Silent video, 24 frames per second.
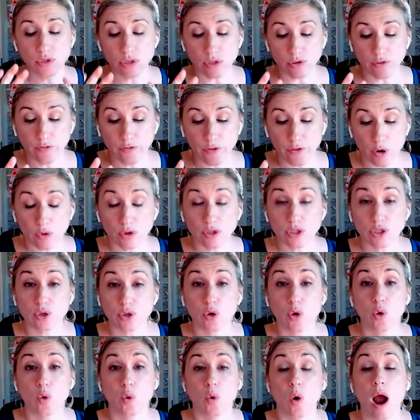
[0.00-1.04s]
folks
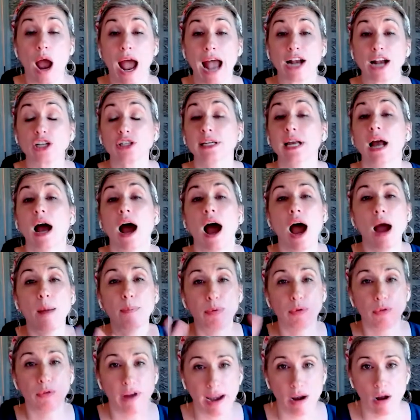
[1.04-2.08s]
who actually
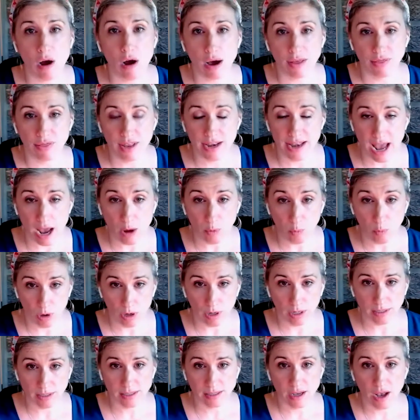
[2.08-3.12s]
operate on the
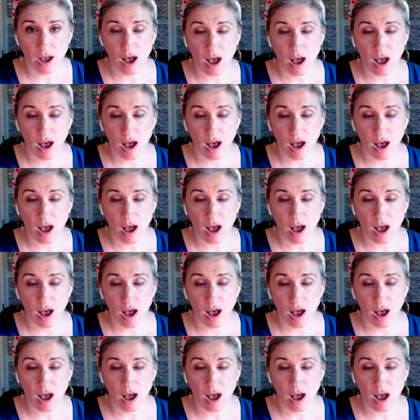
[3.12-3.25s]
networks